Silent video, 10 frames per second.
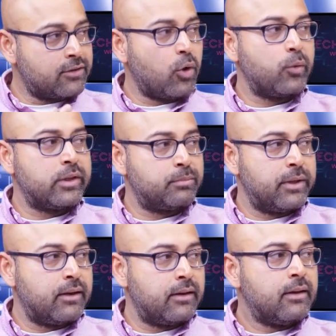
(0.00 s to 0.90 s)
has always
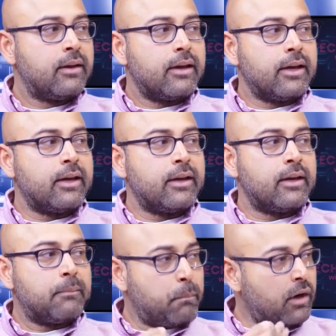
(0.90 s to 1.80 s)
been
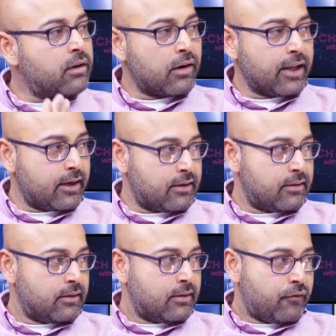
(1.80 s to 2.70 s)
a partner-led
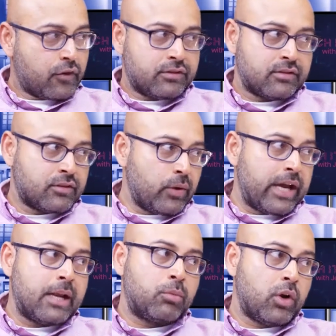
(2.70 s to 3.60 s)
mm-hmm. for Cisco
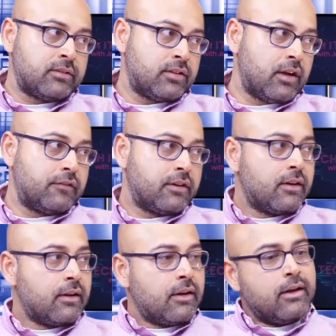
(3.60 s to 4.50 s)
and BroadSoft.
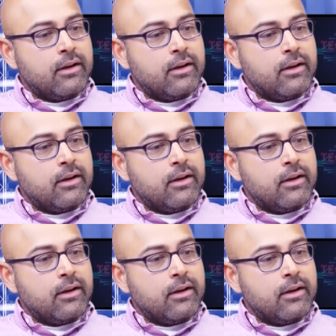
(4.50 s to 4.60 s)
Okay.